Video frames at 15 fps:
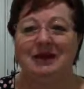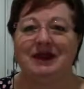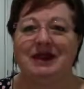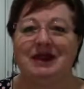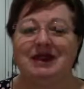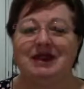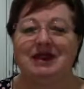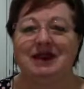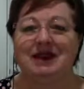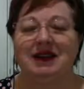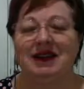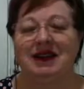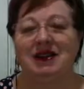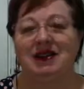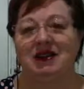they don't
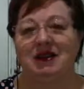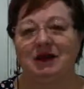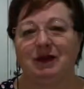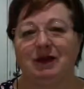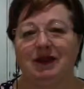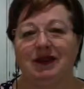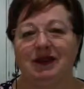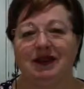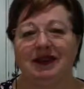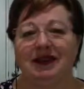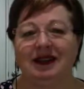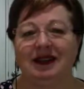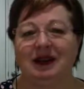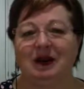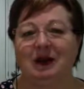actually work
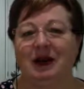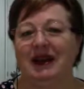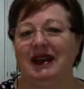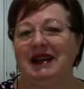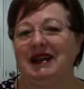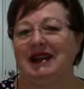in the way